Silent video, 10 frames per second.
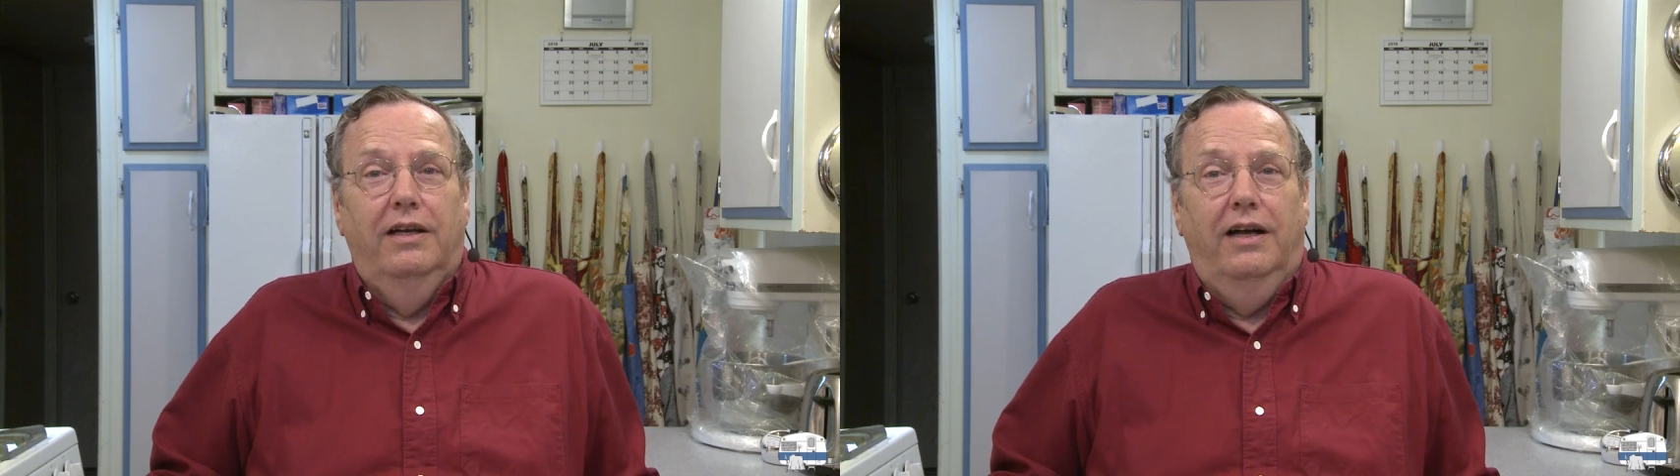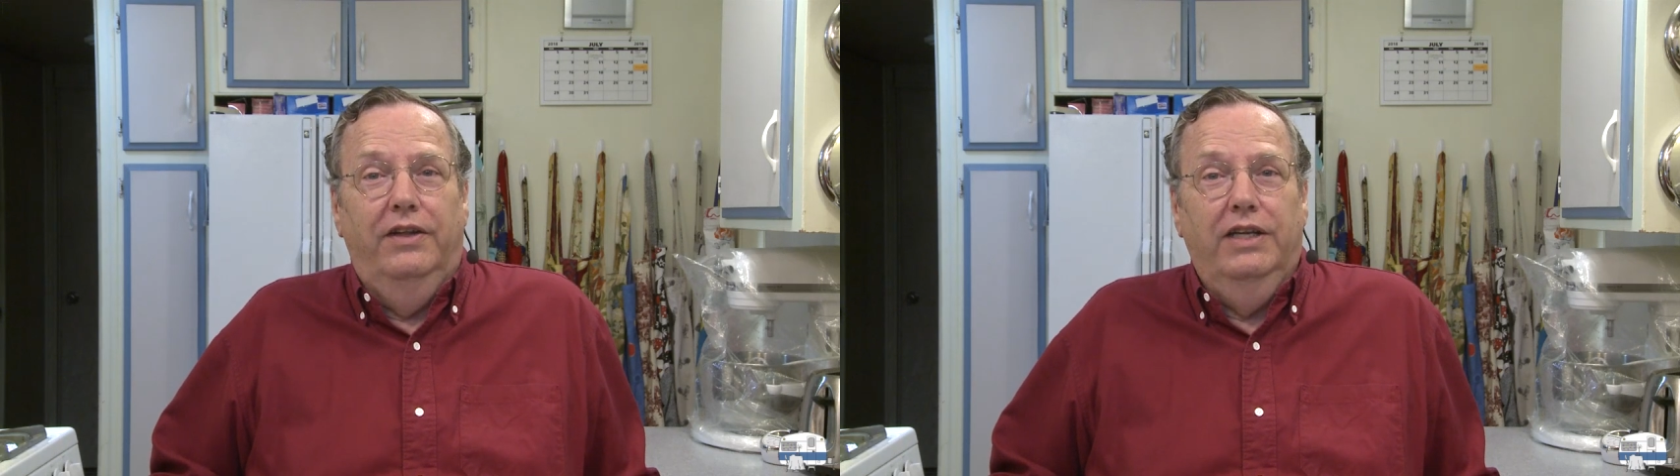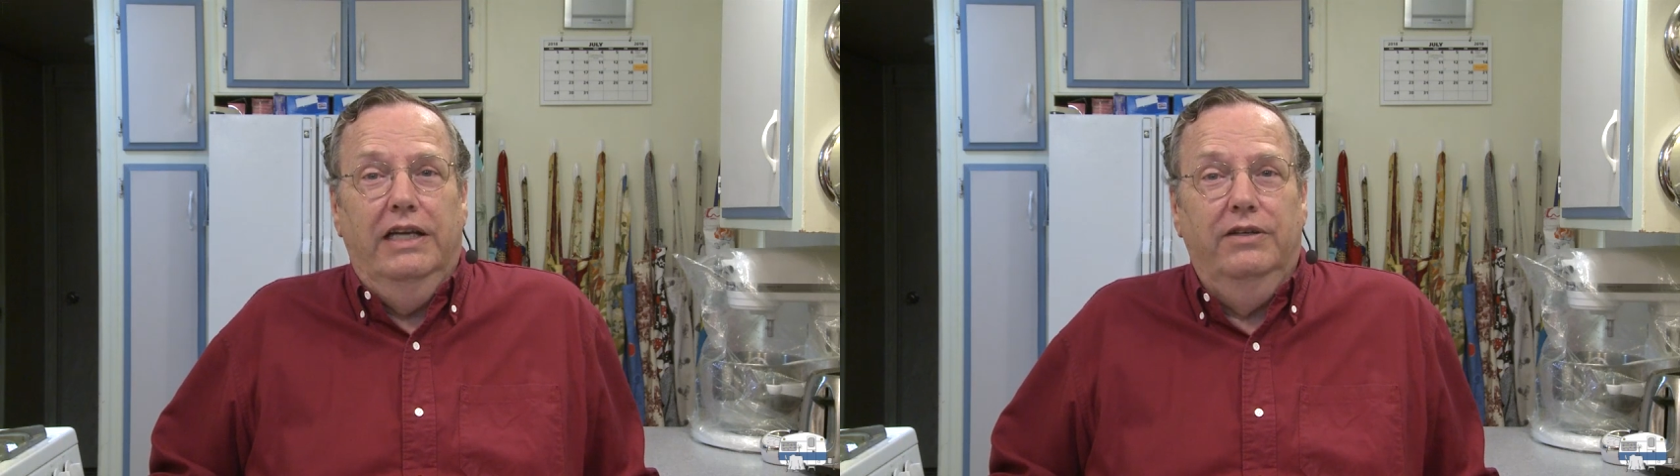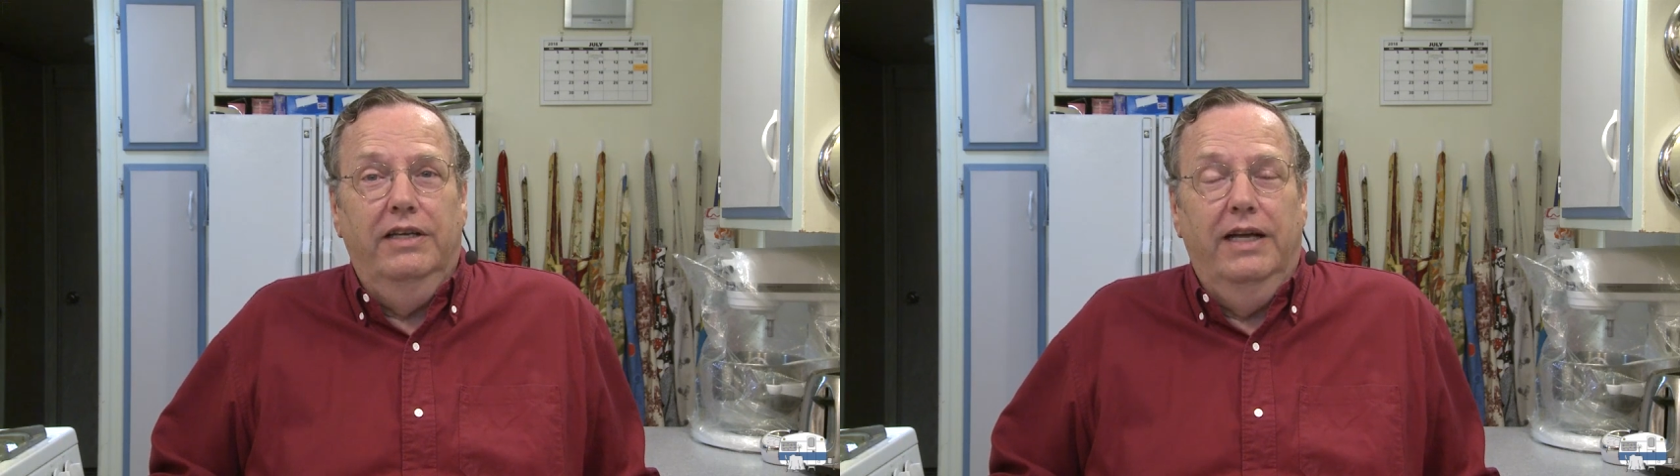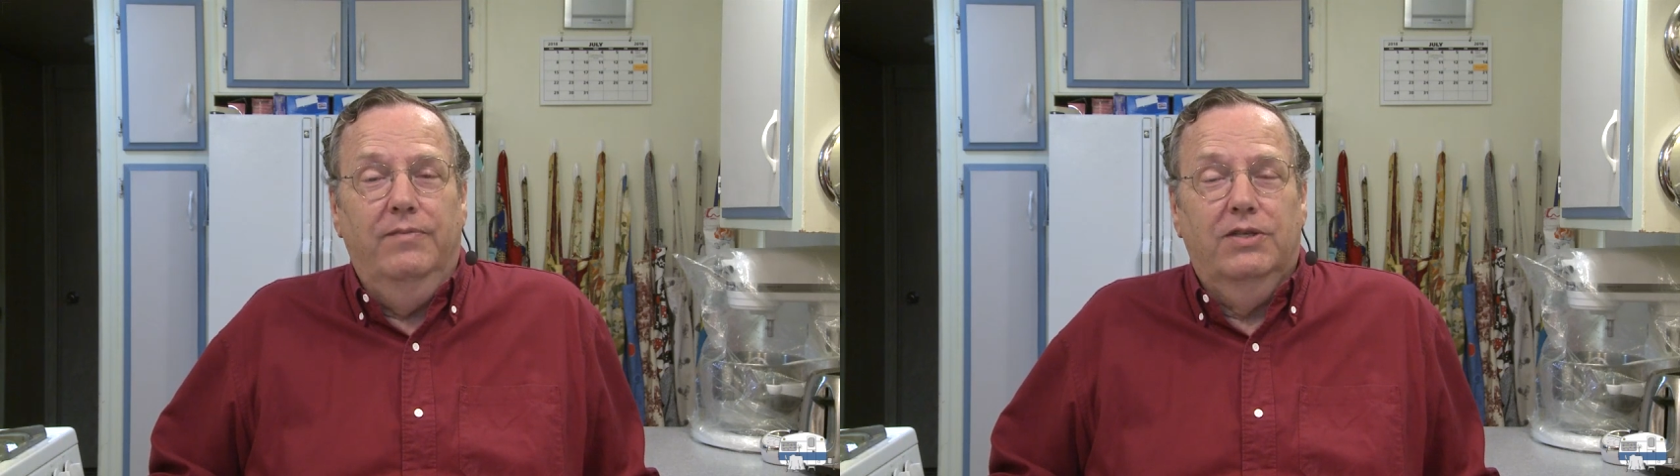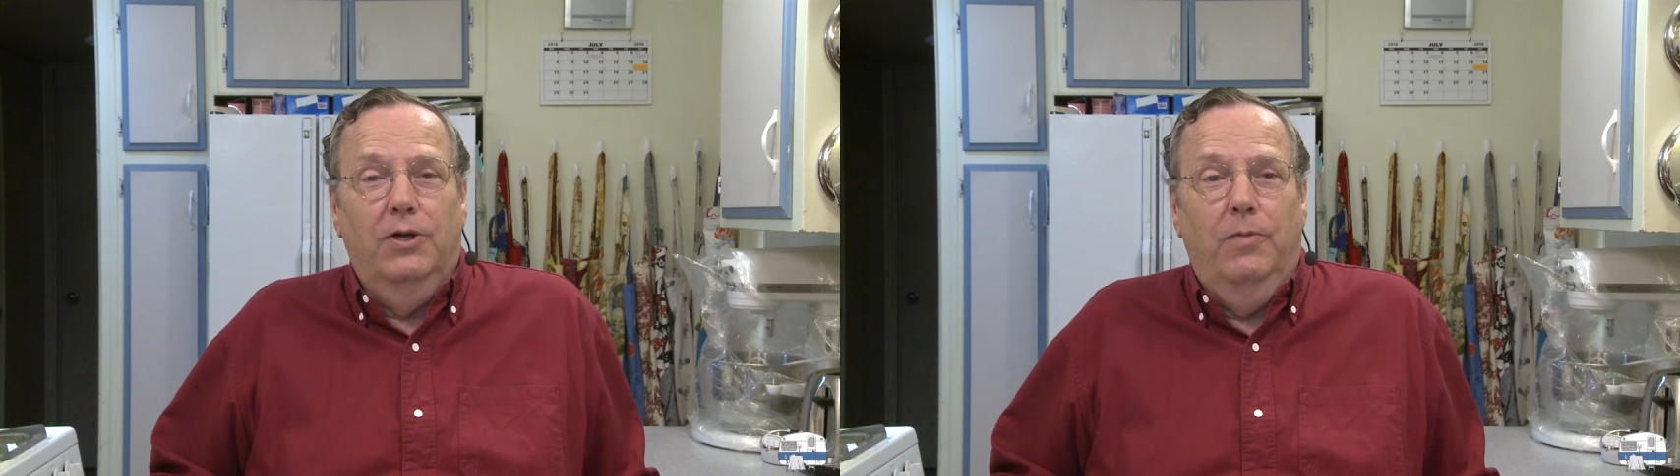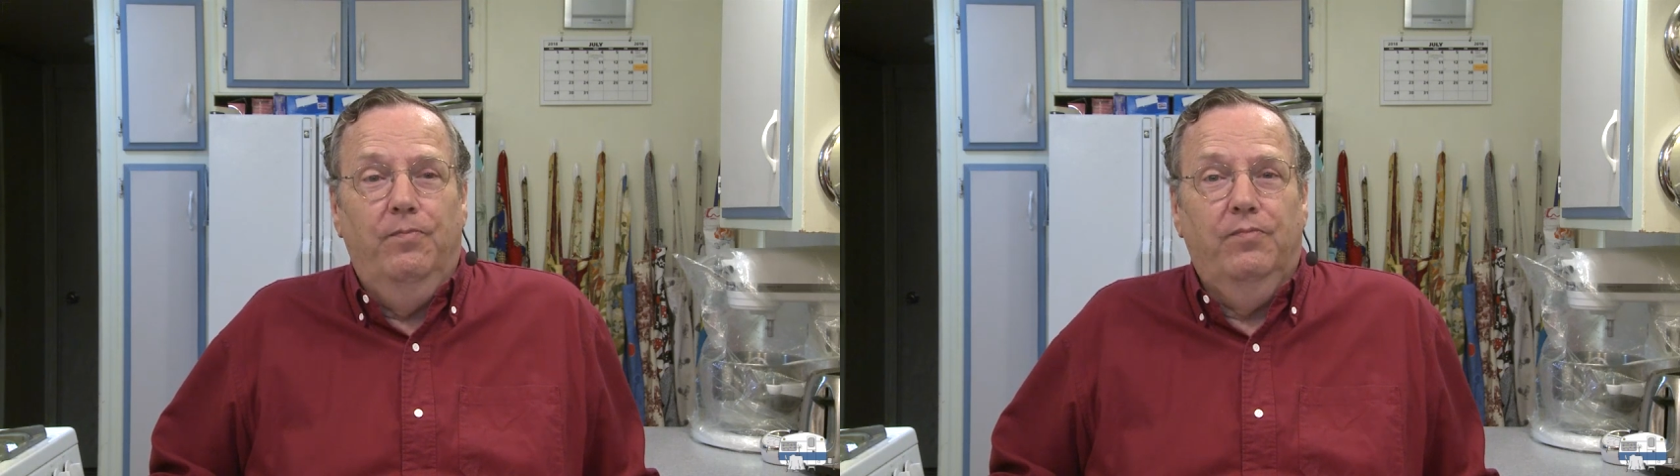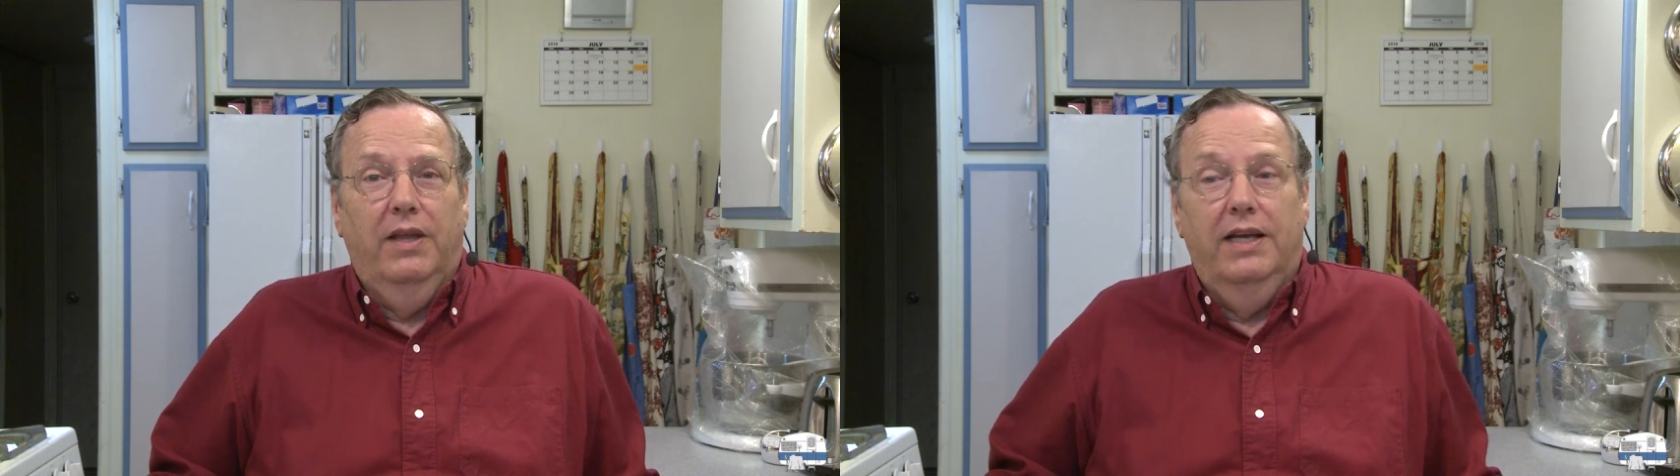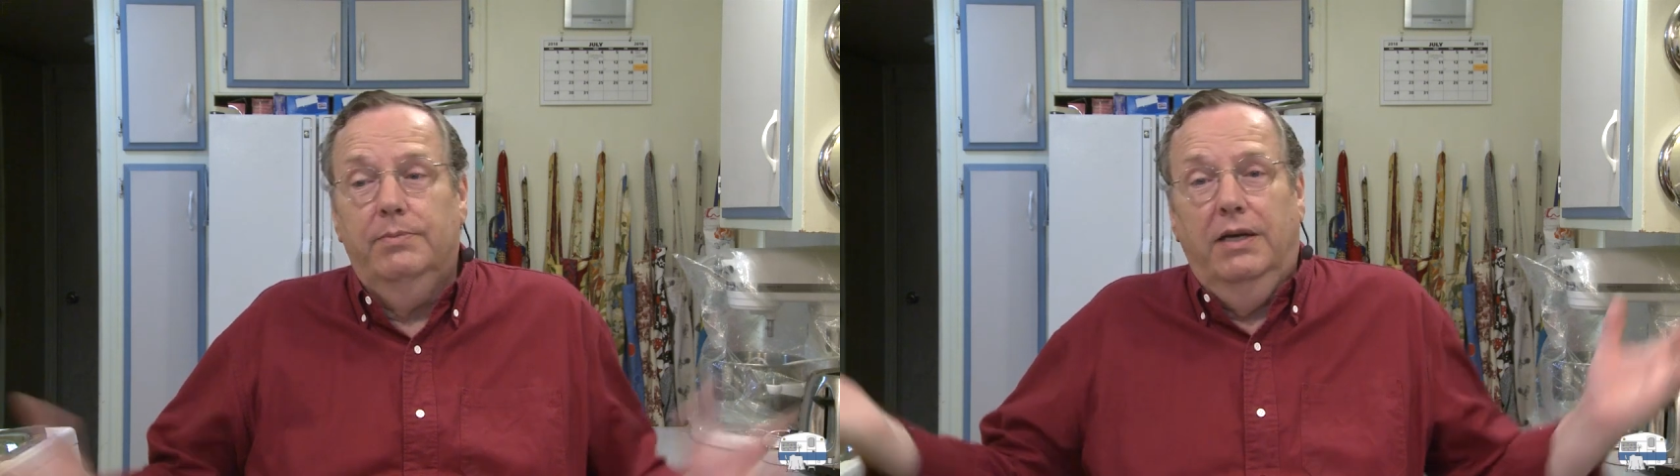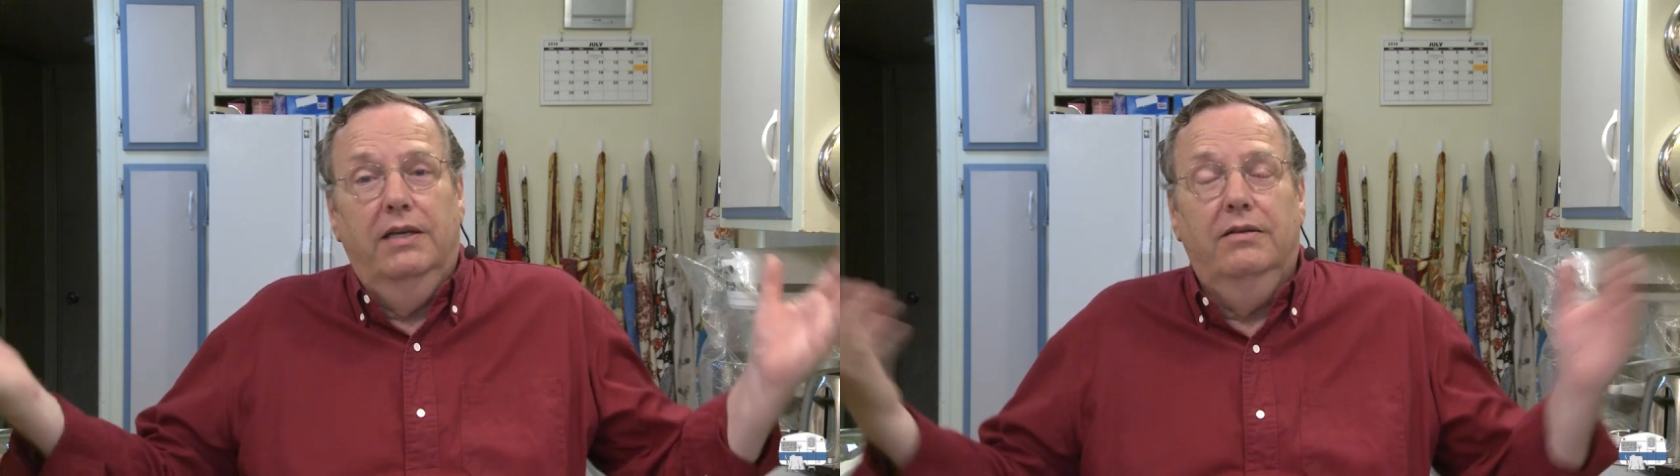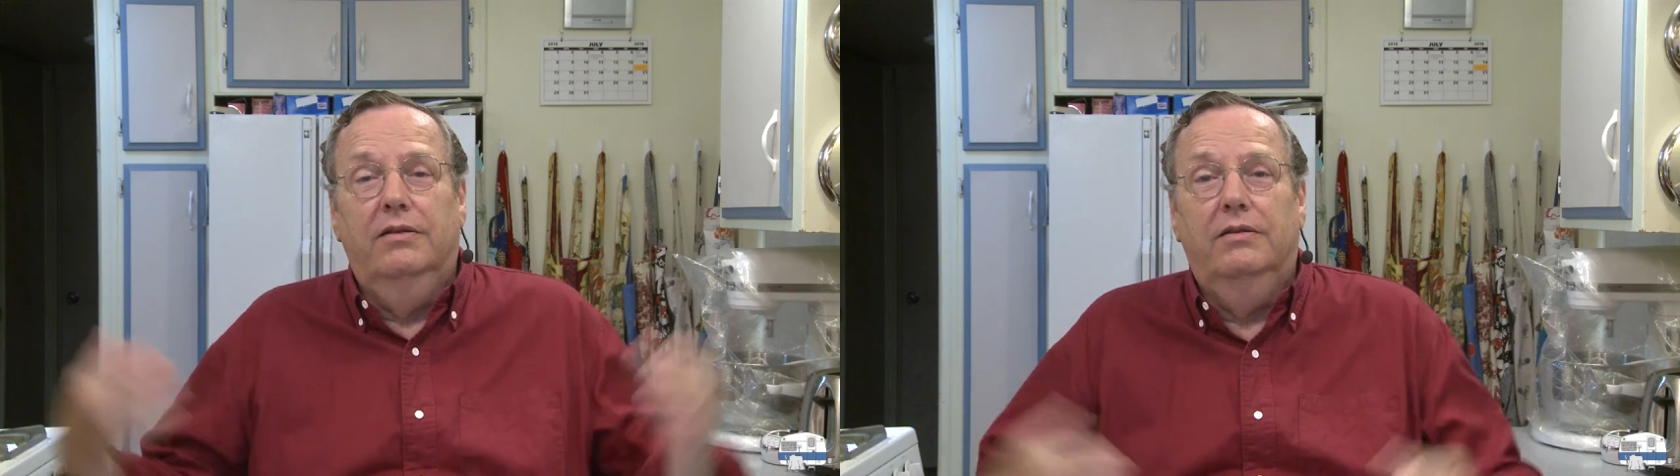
on the internet. So that's my